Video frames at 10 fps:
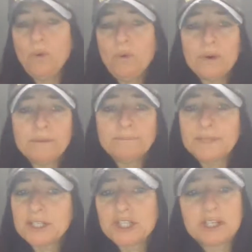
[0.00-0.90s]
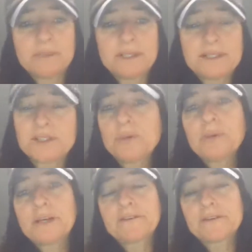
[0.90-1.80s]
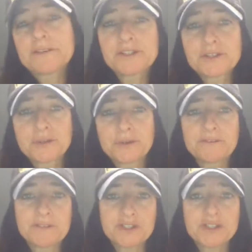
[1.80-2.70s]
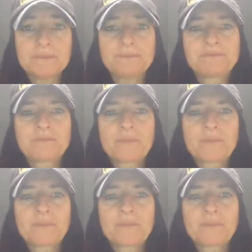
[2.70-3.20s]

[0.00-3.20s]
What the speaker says: or a shuttle bus or whatever is your vision